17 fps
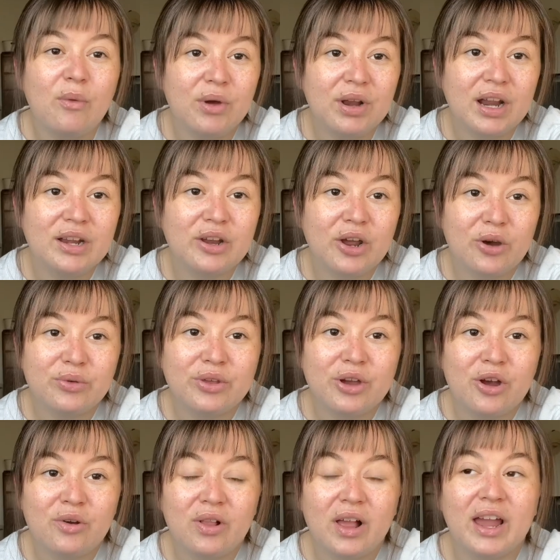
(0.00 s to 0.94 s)
one I know
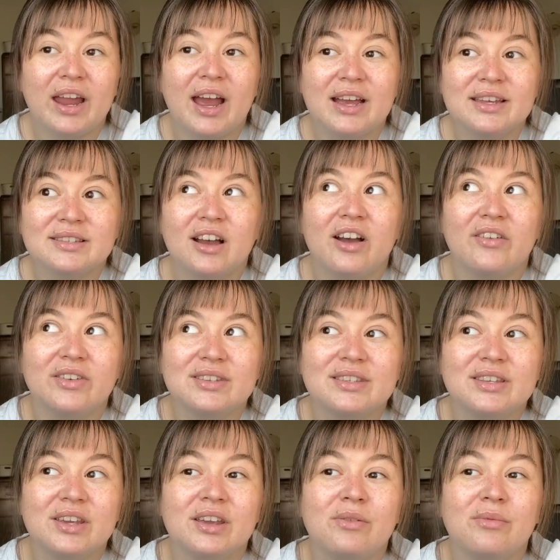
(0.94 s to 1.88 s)
though, like, has
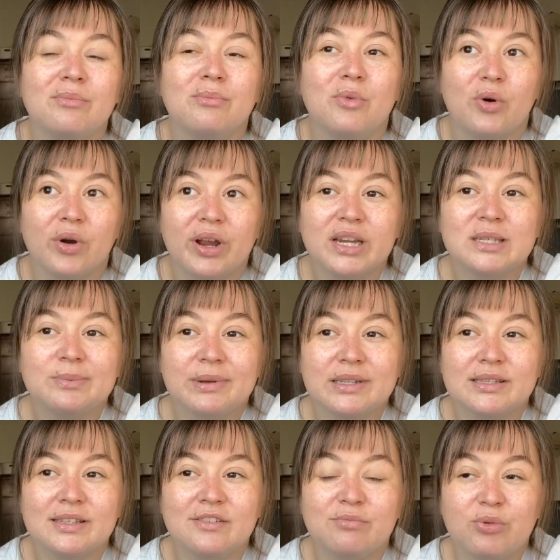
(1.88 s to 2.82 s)
obviously more
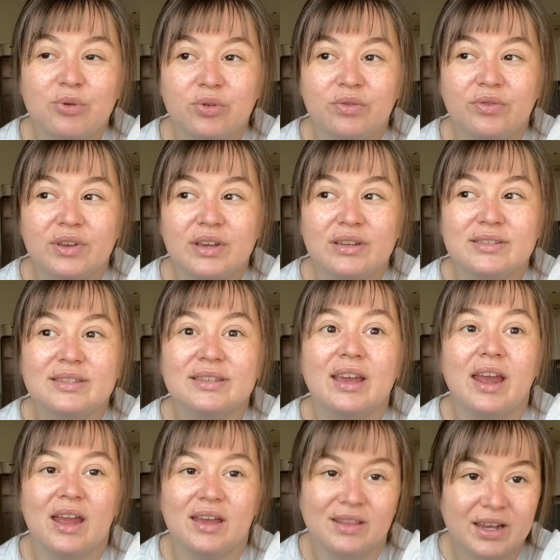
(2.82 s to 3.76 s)
expensive booth fees
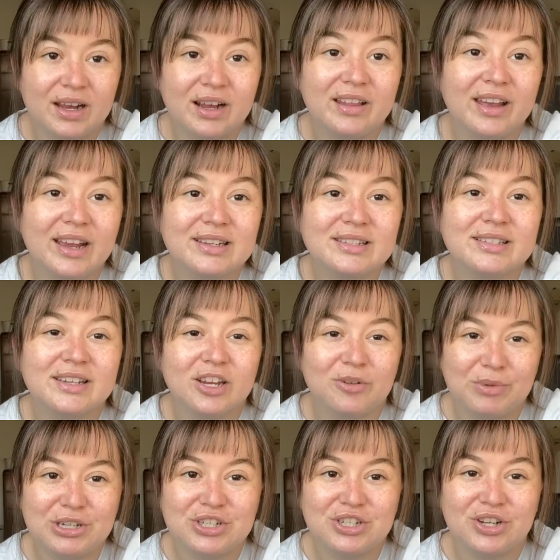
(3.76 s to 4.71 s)
and they collect
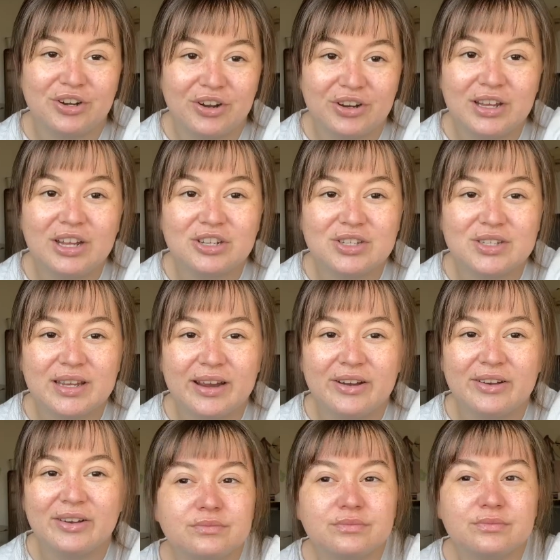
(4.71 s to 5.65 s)
commission on each
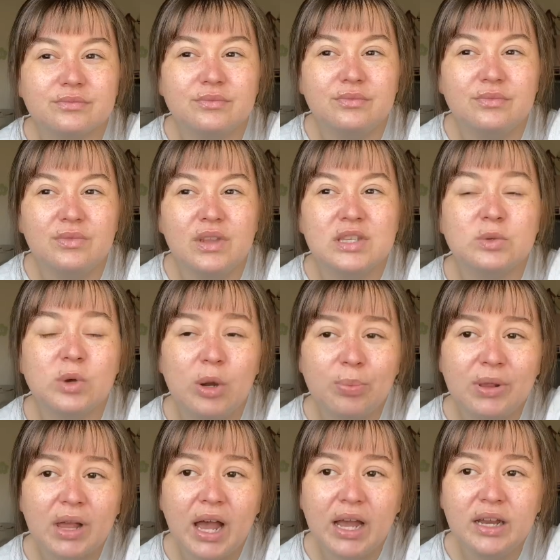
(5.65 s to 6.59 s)
sale. So I
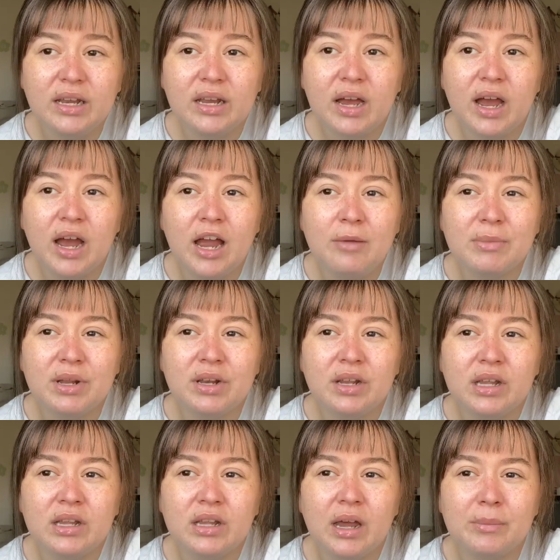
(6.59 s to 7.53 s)
applied. I'm
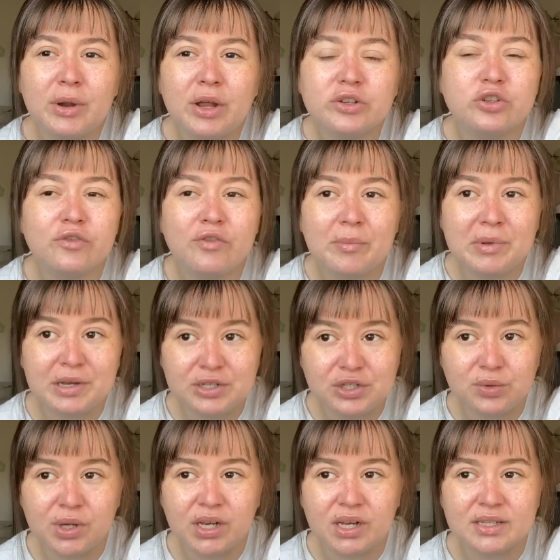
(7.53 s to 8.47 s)
not sure if I'm gonna
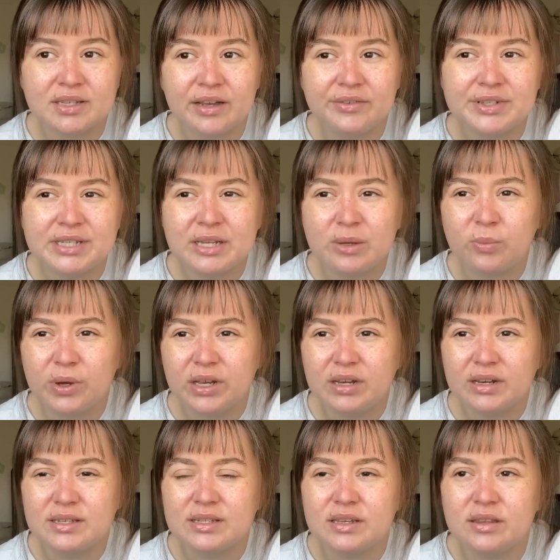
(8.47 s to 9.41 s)
do it because obviously I'm waiting
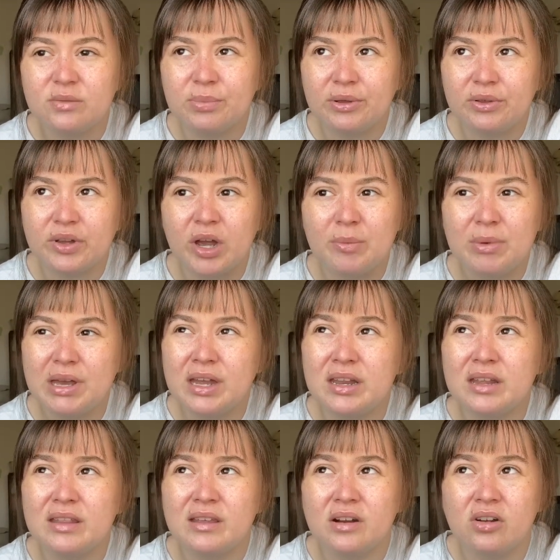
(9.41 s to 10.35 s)
to see the bill come in
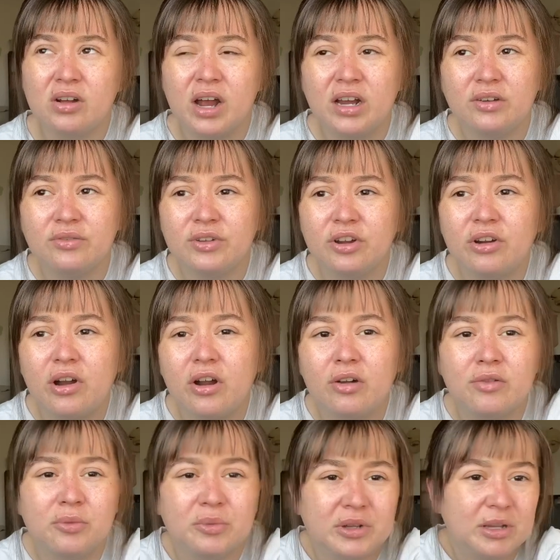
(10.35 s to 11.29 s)
and then I'll kind of figure out
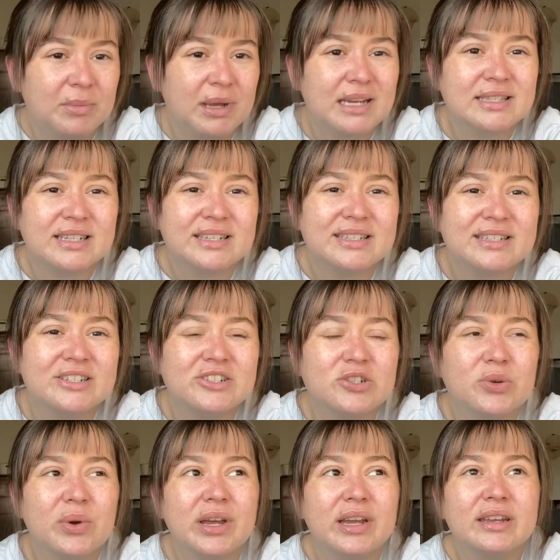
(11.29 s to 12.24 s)
if it really makes sense to
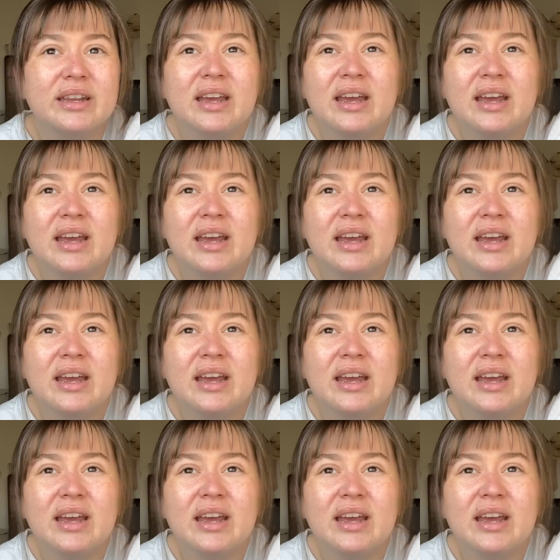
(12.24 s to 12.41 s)
do it.